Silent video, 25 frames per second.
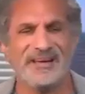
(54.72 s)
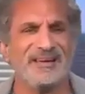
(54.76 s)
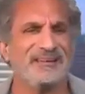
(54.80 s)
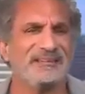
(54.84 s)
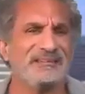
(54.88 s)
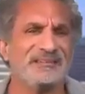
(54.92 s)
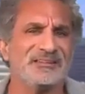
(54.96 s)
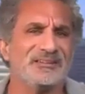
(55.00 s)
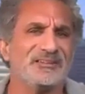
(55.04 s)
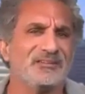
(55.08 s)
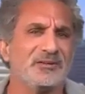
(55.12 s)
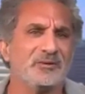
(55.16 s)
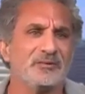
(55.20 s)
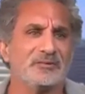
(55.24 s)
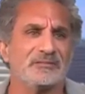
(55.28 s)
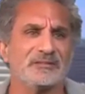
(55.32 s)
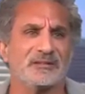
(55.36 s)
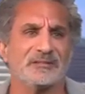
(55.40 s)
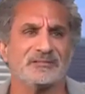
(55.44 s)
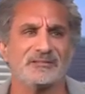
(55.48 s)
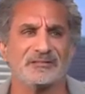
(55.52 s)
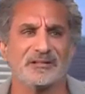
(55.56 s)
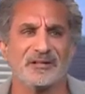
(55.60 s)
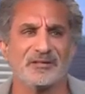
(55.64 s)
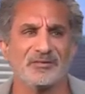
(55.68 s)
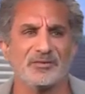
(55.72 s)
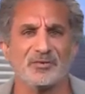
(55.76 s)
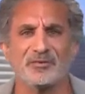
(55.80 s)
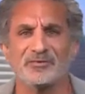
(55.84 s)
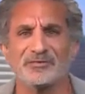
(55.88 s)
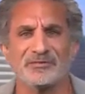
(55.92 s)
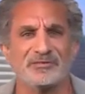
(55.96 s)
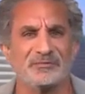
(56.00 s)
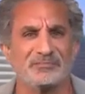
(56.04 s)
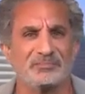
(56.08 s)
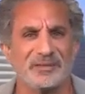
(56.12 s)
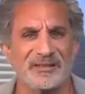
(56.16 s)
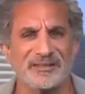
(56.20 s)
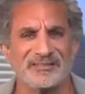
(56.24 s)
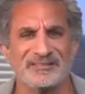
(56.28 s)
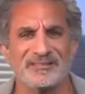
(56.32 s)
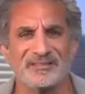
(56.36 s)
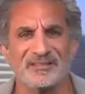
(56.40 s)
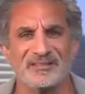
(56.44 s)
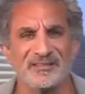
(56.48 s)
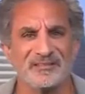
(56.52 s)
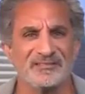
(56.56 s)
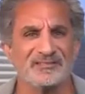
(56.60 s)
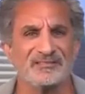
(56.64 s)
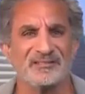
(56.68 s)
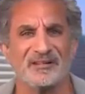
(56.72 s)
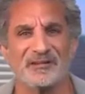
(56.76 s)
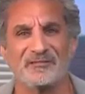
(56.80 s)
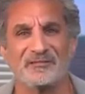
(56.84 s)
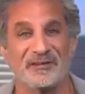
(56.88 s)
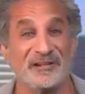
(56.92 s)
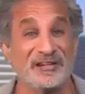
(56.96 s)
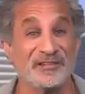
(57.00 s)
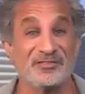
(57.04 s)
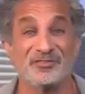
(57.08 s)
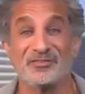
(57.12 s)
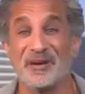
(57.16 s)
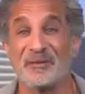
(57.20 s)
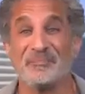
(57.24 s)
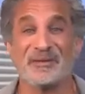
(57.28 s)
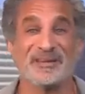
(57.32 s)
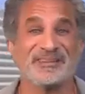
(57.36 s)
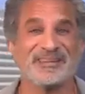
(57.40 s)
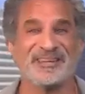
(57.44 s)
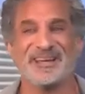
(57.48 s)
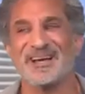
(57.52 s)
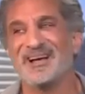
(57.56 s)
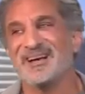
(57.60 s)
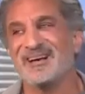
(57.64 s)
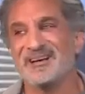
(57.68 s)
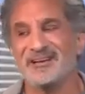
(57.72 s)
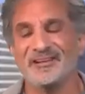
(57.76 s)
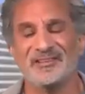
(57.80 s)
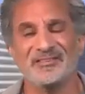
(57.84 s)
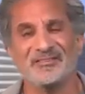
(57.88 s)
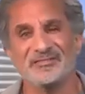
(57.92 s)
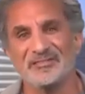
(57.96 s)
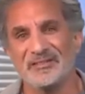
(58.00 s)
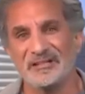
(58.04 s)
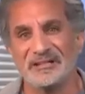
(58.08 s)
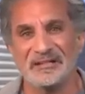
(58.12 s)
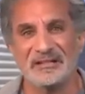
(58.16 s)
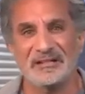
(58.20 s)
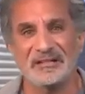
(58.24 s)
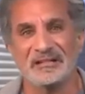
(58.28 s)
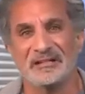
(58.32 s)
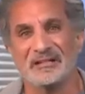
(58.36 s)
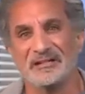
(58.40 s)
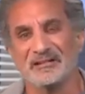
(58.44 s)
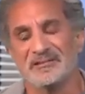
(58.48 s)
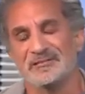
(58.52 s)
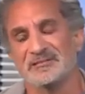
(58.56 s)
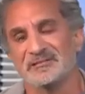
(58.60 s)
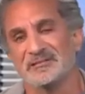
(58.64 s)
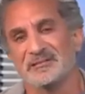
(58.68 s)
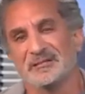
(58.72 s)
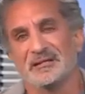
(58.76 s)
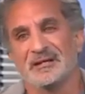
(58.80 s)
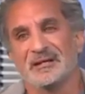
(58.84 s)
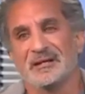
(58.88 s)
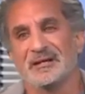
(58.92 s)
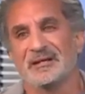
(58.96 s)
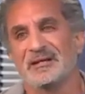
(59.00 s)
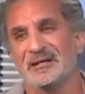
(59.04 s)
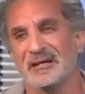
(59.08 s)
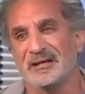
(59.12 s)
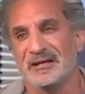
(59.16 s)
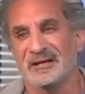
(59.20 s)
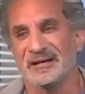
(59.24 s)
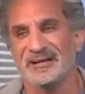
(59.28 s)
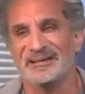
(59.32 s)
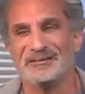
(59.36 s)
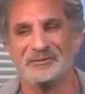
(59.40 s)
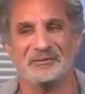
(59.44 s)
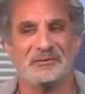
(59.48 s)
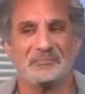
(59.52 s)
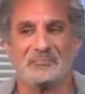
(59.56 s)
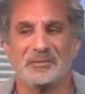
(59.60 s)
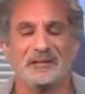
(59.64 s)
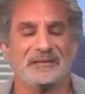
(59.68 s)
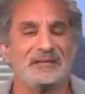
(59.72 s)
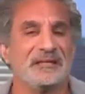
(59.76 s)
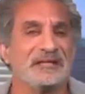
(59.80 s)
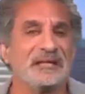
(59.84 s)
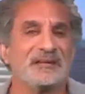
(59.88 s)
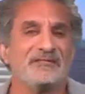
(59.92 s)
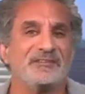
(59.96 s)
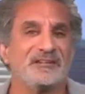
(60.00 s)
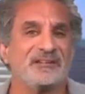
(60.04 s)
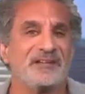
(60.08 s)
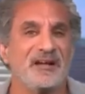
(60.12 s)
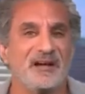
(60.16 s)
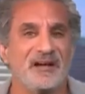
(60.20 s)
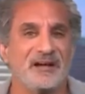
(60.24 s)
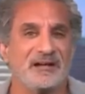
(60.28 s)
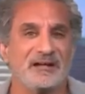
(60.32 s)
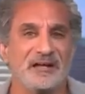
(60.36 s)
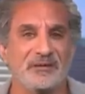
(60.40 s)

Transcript: You know, it's just like those Palestinians. They're very dramatic. Israel killing us. But they never die.